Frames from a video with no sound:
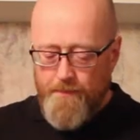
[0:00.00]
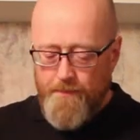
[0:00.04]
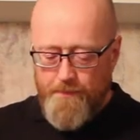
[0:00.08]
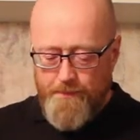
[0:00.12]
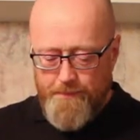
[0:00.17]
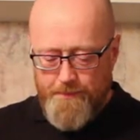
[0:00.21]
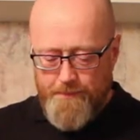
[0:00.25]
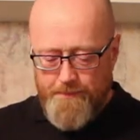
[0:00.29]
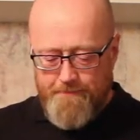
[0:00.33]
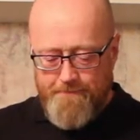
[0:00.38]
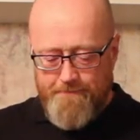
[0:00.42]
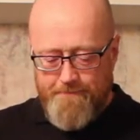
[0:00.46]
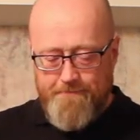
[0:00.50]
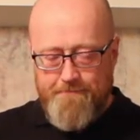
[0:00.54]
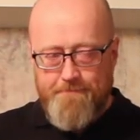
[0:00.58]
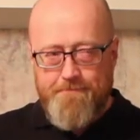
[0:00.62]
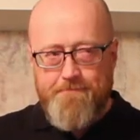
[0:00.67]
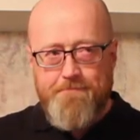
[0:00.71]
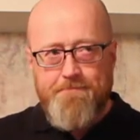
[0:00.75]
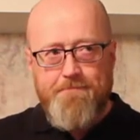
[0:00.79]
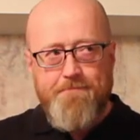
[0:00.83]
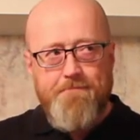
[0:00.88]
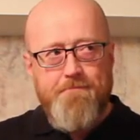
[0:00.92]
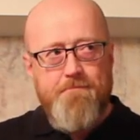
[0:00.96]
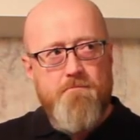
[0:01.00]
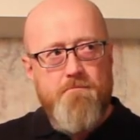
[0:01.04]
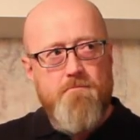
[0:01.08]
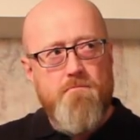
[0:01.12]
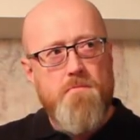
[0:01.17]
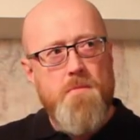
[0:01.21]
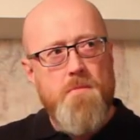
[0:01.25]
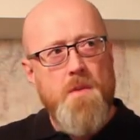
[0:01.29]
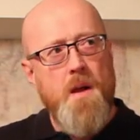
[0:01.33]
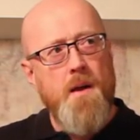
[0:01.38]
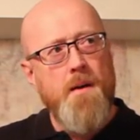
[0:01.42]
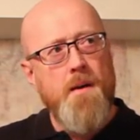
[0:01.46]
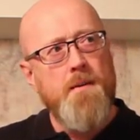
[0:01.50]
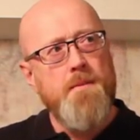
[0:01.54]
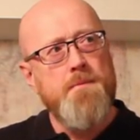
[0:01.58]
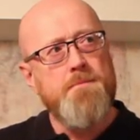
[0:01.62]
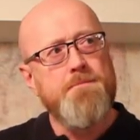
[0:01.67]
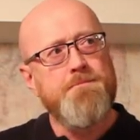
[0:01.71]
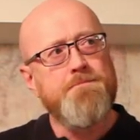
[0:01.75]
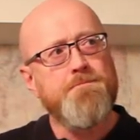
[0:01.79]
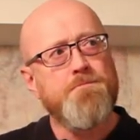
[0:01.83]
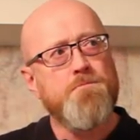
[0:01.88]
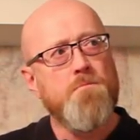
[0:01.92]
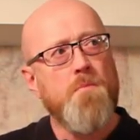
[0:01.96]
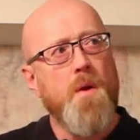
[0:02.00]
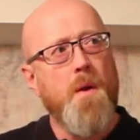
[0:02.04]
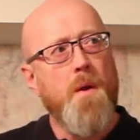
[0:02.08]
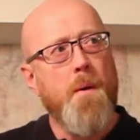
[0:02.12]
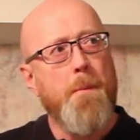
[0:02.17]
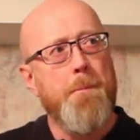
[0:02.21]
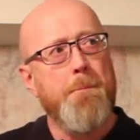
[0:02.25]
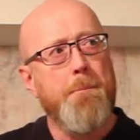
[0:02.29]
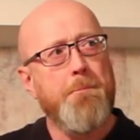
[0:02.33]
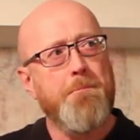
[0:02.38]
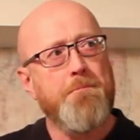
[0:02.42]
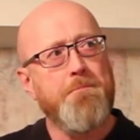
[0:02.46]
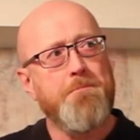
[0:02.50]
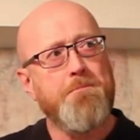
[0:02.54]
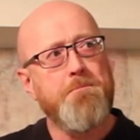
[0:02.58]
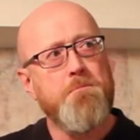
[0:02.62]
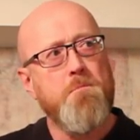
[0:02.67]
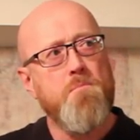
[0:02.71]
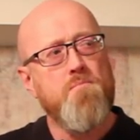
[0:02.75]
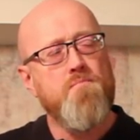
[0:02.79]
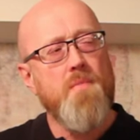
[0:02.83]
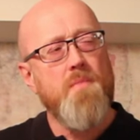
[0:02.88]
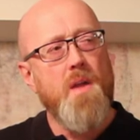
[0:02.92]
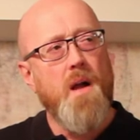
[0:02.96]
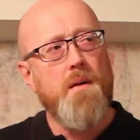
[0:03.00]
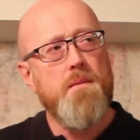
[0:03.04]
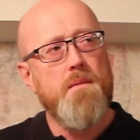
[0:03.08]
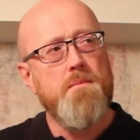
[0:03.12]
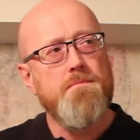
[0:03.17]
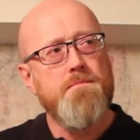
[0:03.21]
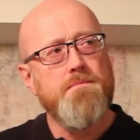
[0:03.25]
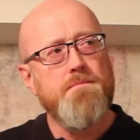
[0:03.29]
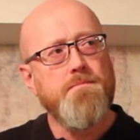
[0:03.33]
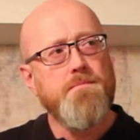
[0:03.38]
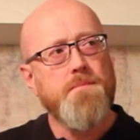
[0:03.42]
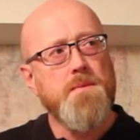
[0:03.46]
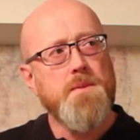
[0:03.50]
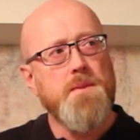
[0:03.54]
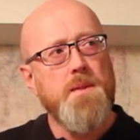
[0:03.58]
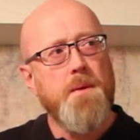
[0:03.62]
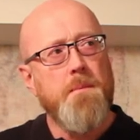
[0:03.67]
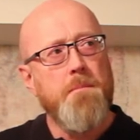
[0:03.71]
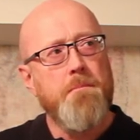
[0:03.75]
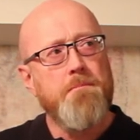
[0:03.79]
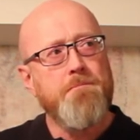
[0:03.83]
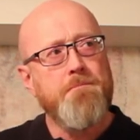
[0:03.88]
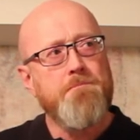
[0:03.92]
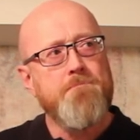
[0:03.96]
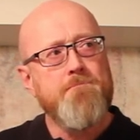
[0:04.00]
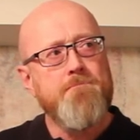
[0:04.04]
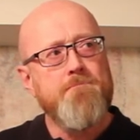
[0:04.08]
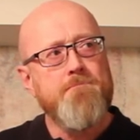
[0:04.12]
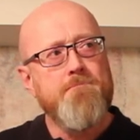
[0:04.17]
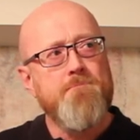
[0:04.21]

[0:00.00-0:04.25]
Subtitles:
Nothing is said.